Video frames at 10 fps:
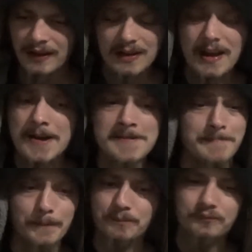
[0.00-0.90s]
Yeah.
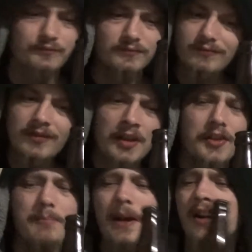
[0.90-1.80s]

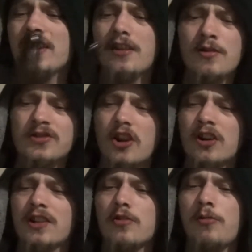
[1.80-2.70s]
The berry notes
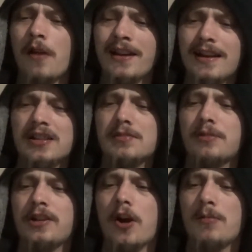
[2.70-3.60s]
aren't quite as
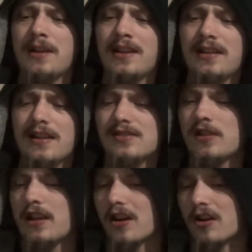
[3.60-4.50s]
predominant as
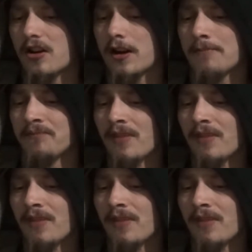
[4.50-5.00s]
they are